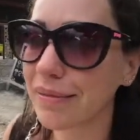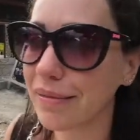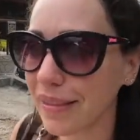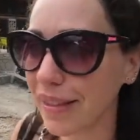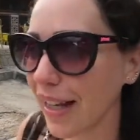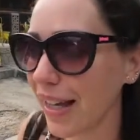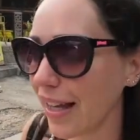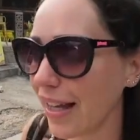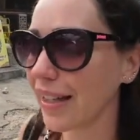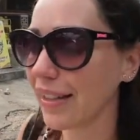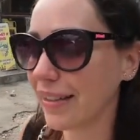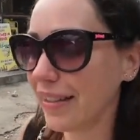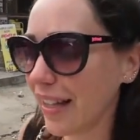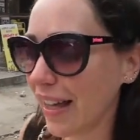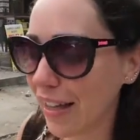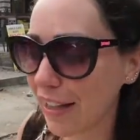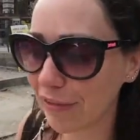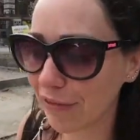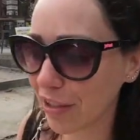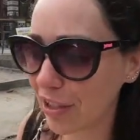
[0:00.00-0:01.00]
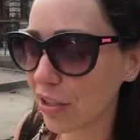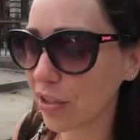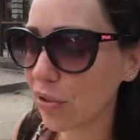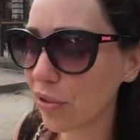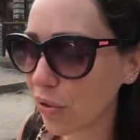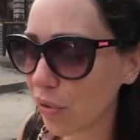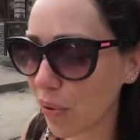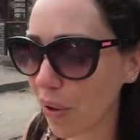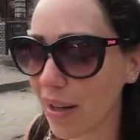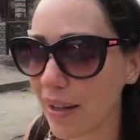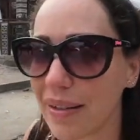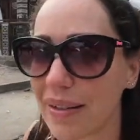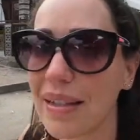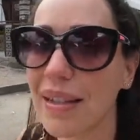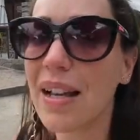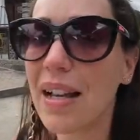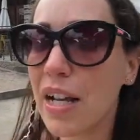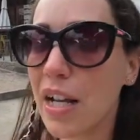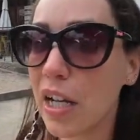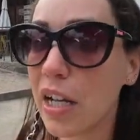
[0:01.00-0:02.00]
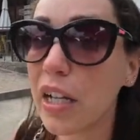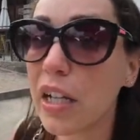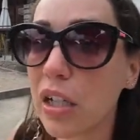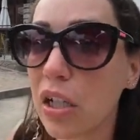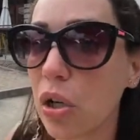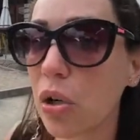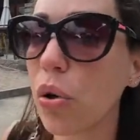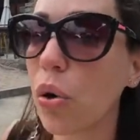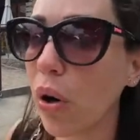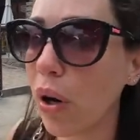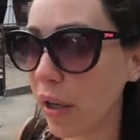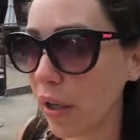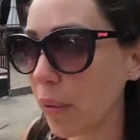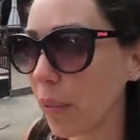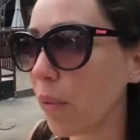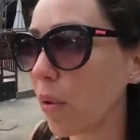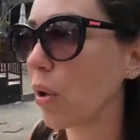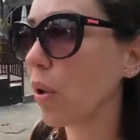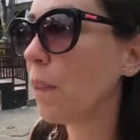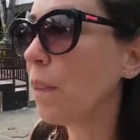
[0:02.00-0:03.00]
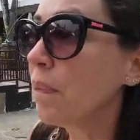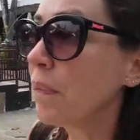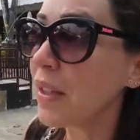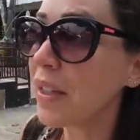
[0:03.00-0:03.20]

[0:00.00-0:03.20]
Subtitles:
The adventure was incredible.